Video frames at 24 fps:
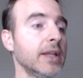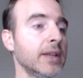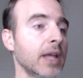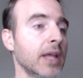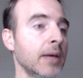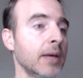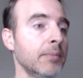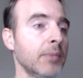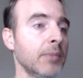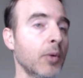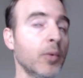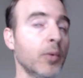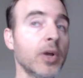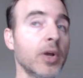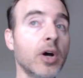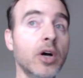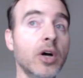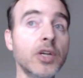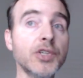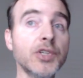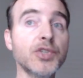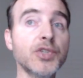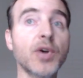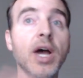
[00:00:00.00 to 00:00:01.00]
them, but we
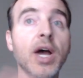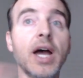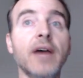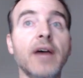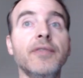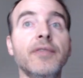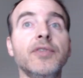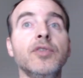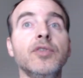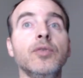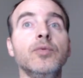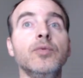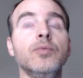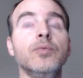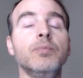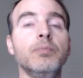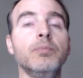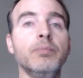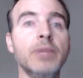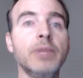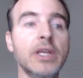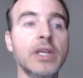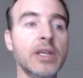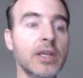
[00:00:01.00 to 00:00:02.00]
also have to
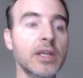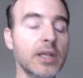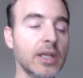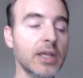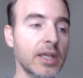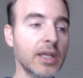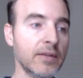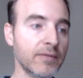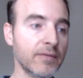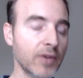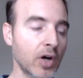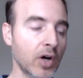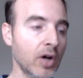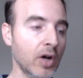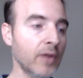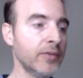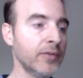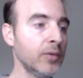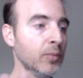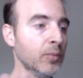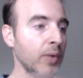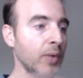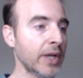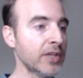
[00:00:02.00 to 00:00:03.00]
be involved
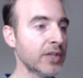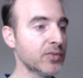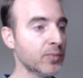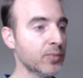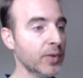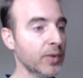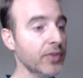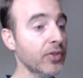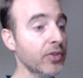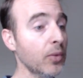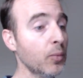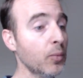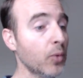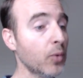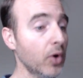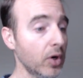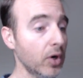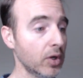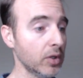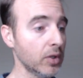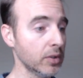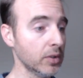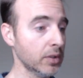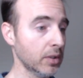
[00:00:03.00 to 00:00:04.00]
in ways with the
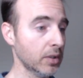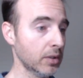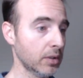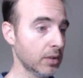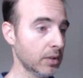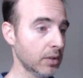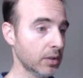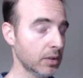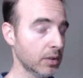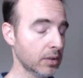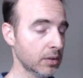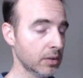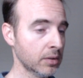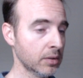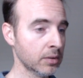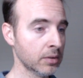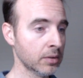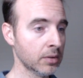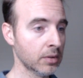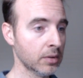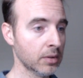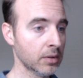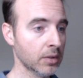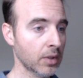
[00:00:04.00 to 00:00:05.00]
world
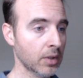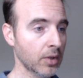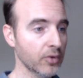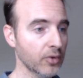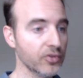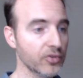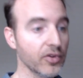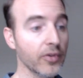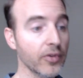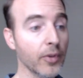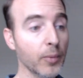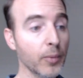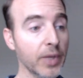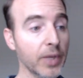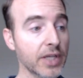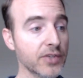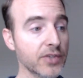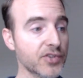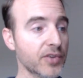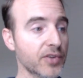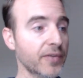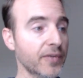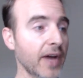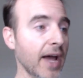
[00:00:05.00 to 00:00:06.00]
so that we can
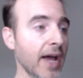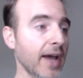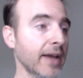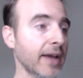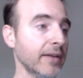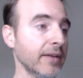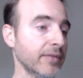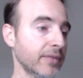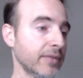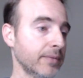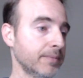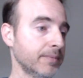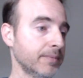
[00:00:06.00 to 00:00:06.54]
survive.